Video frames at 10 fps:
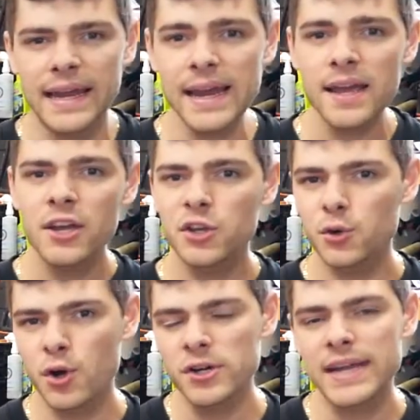it. You
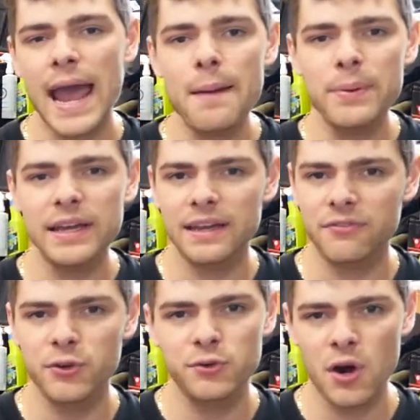could cap it if
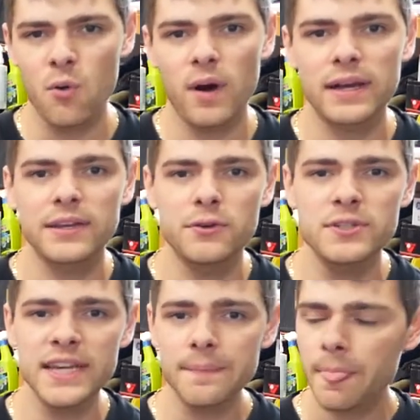you don't want to use
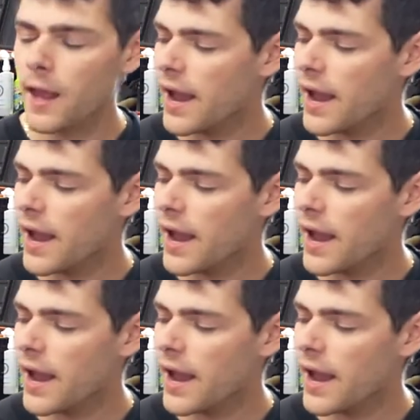it.